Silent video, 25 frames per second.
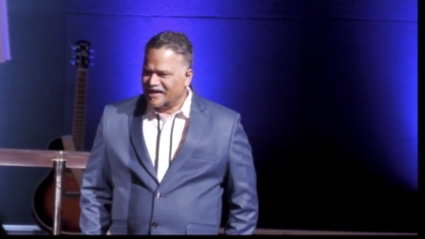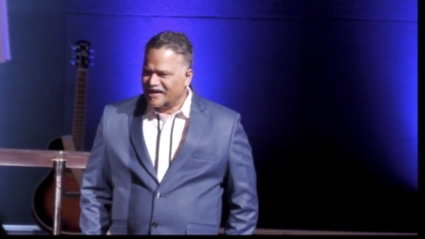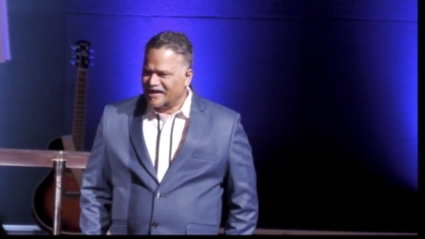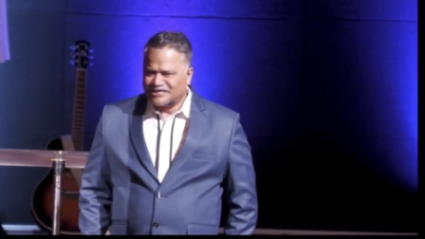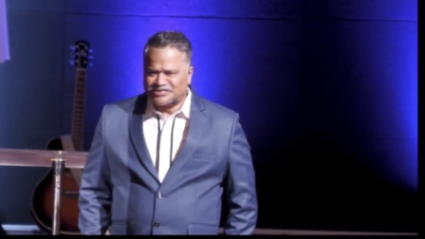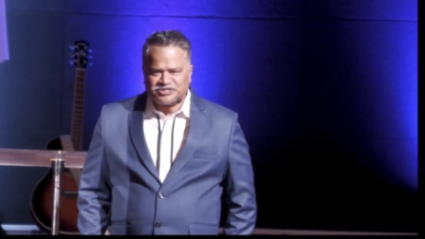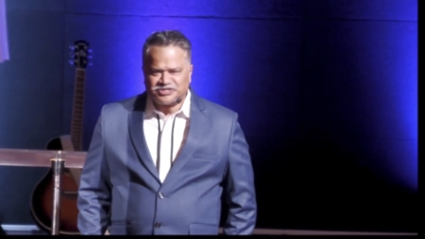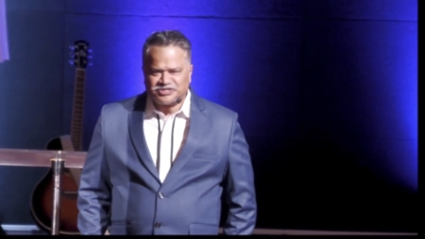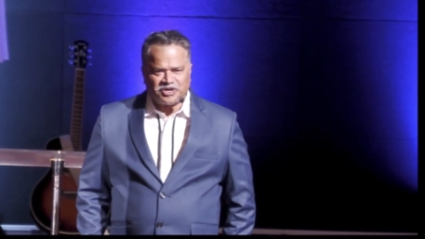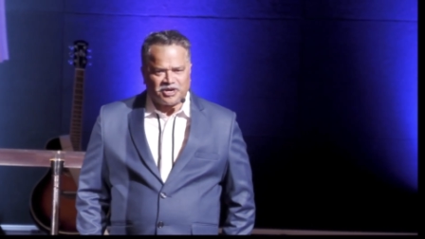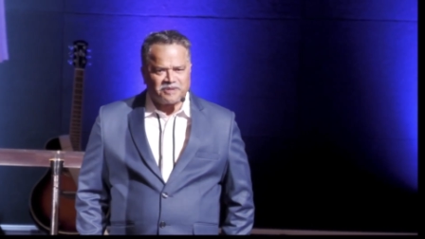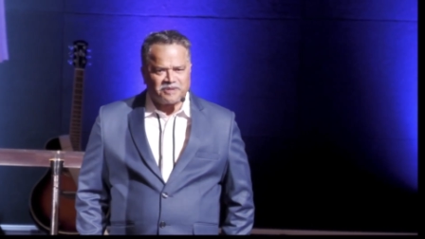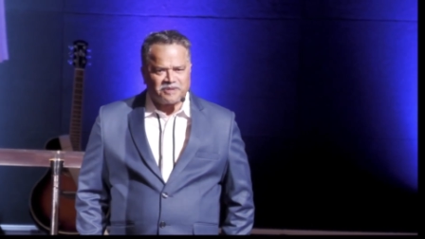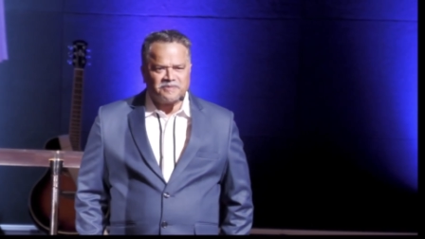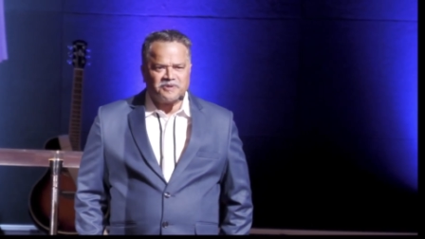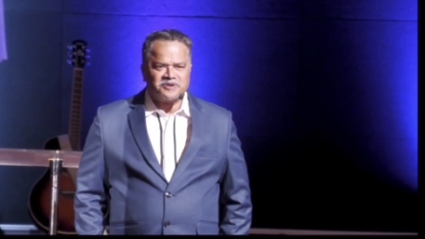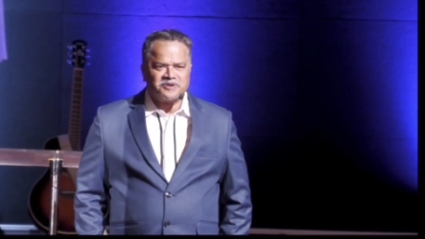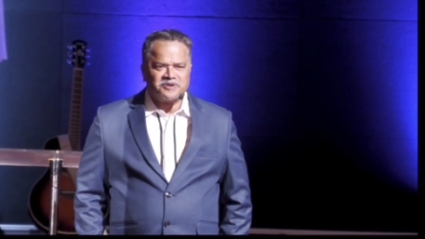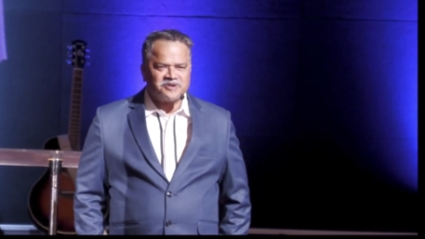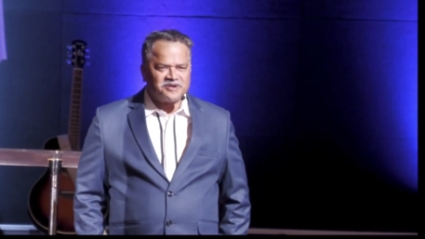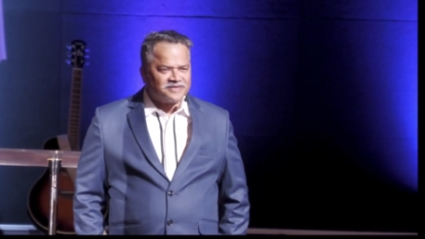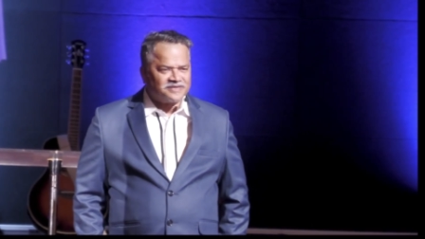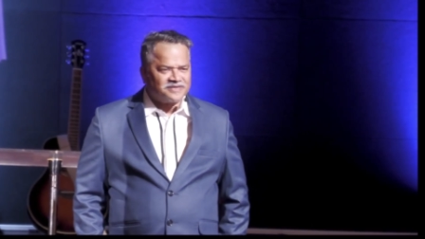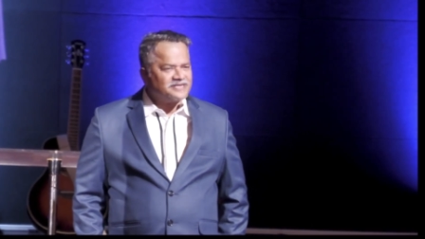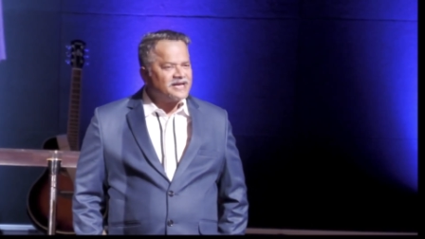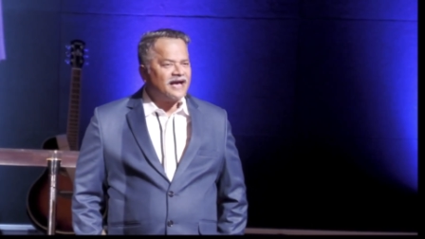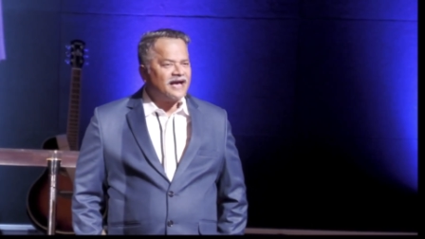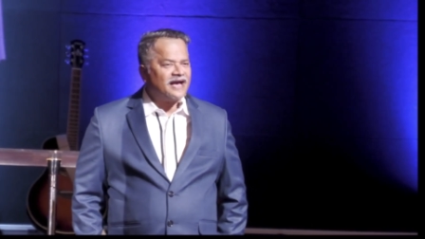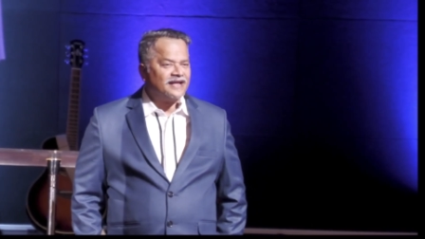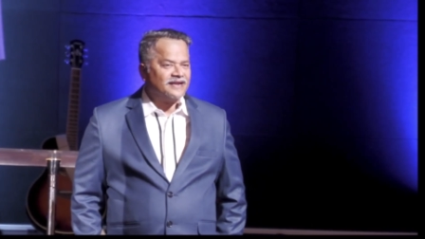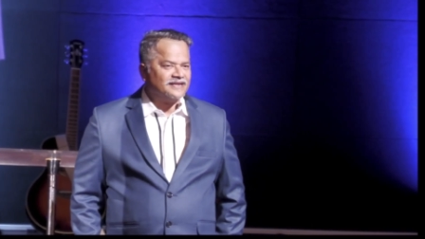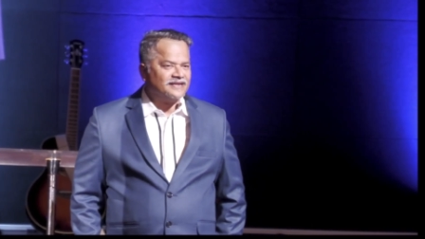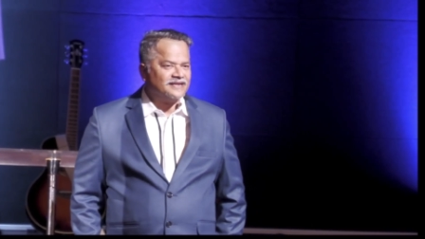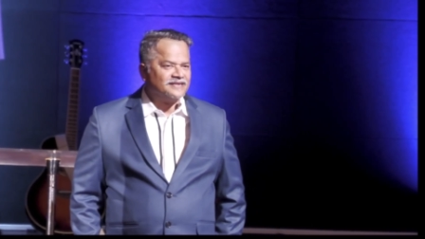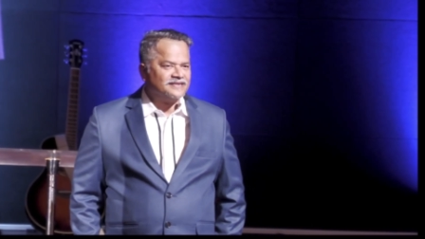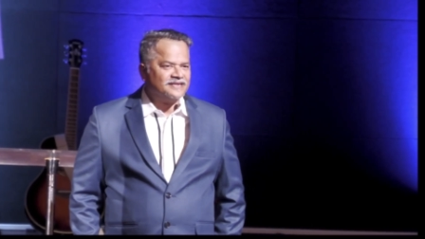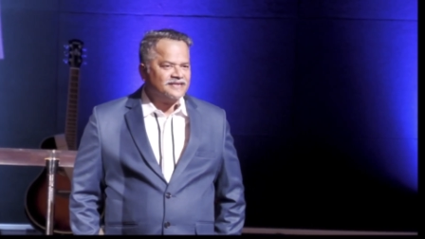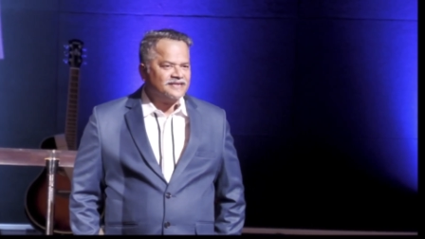It's not about your
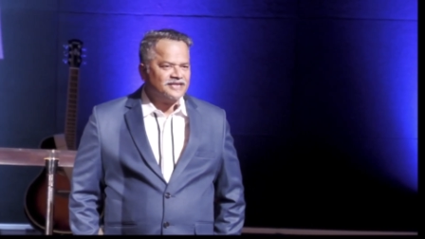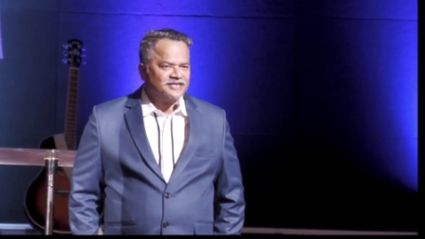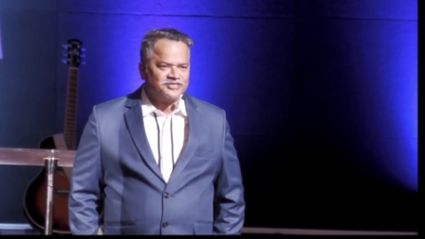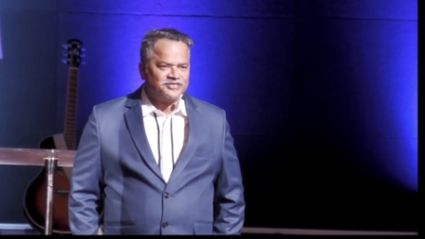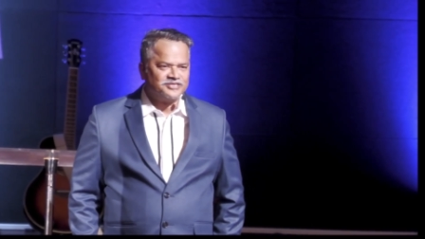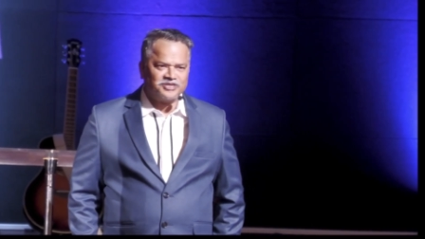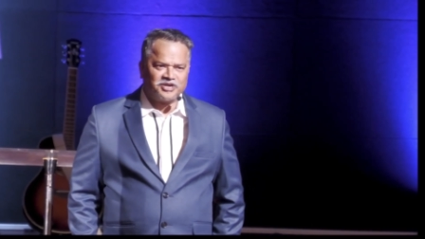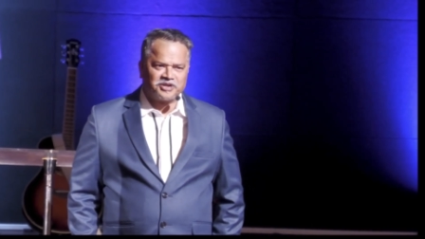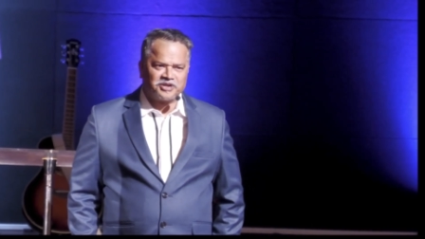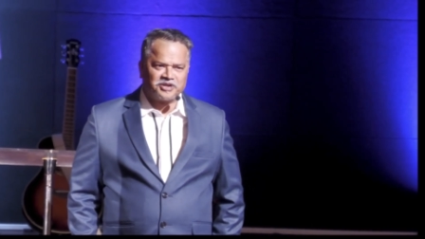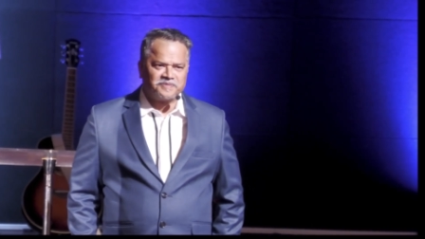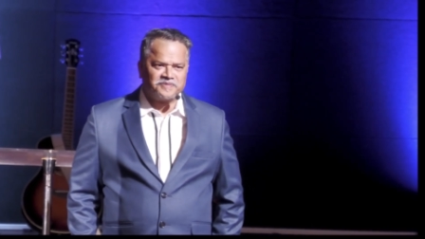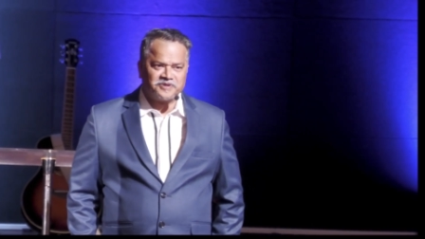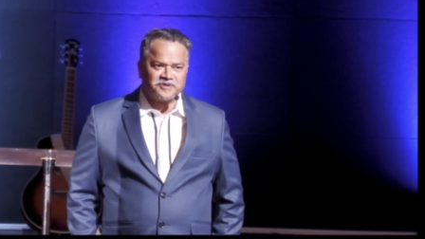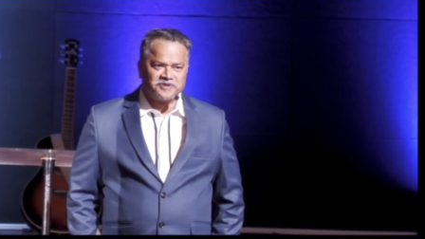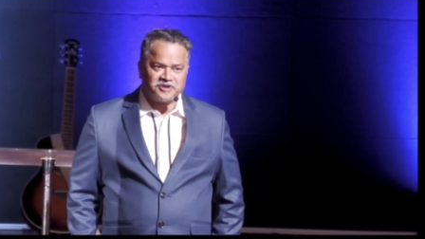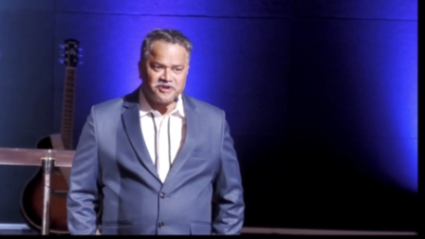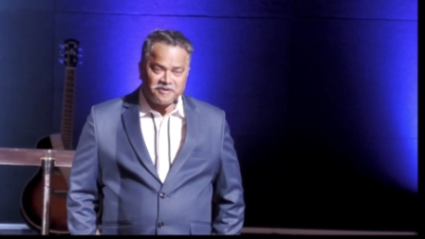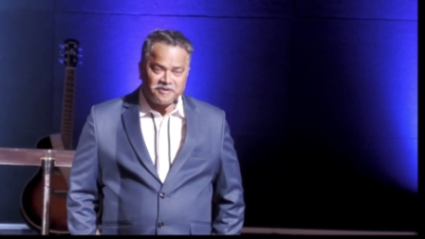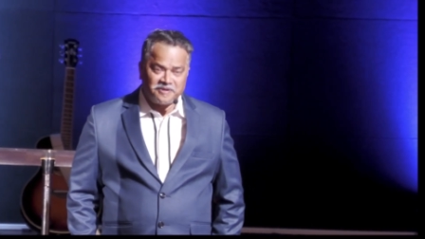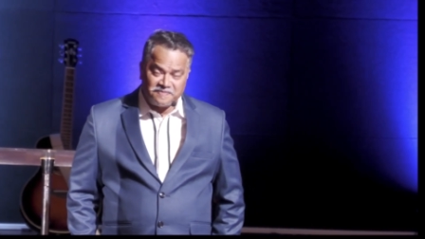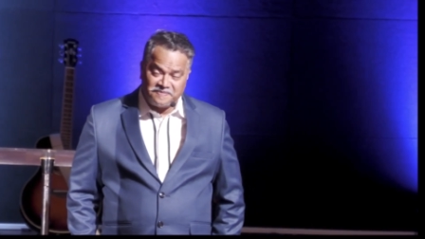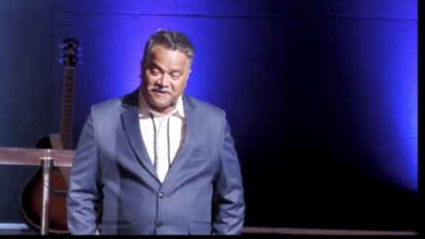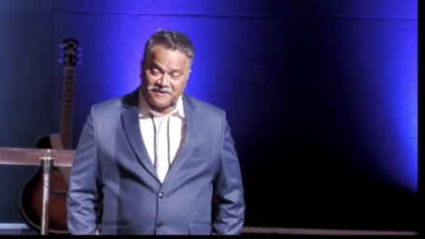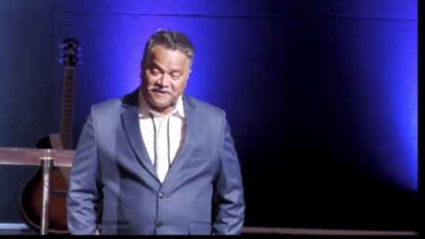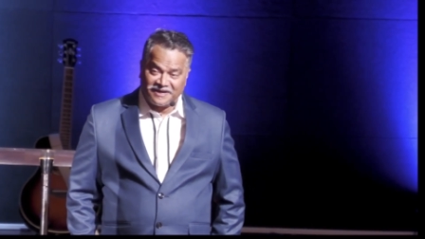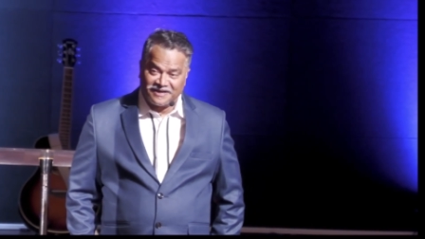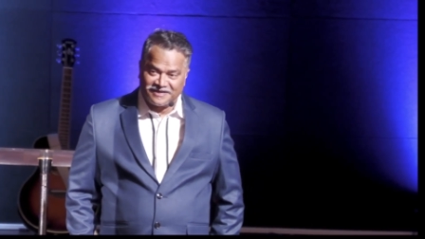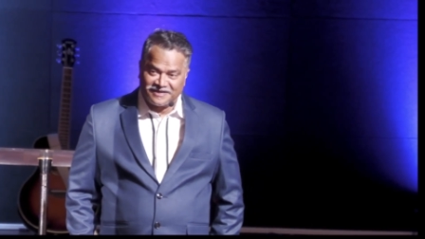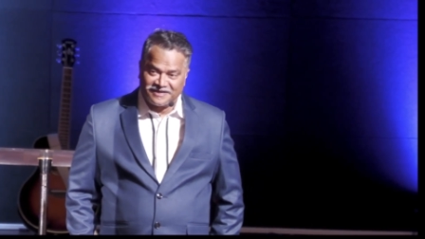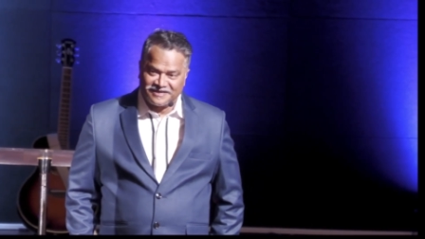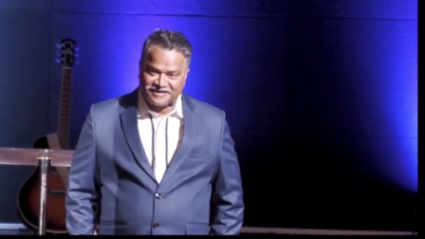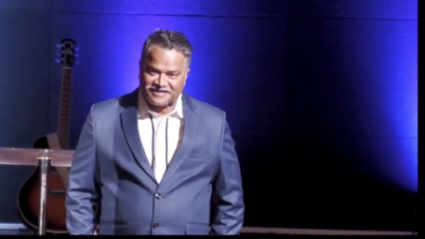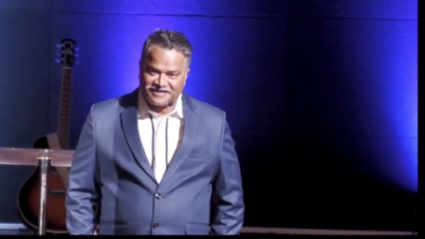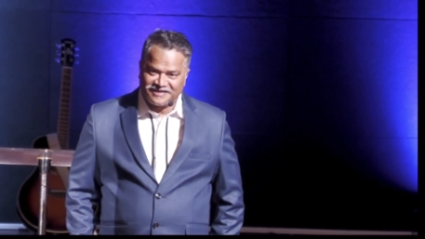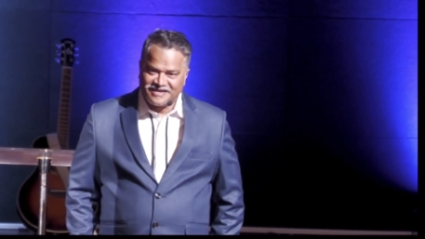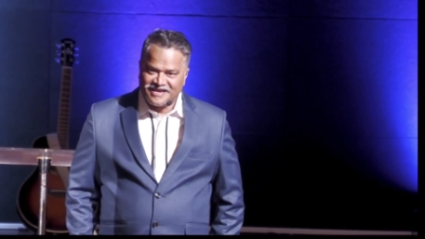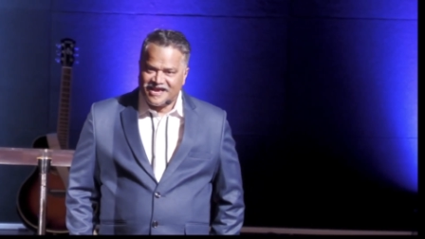talent. It's not about your
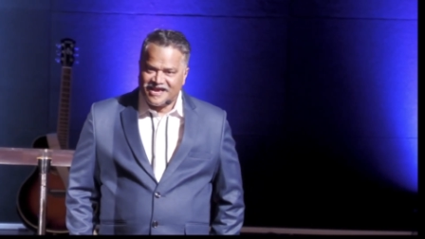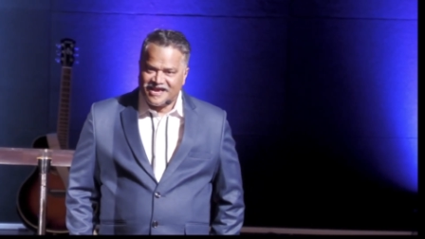ability.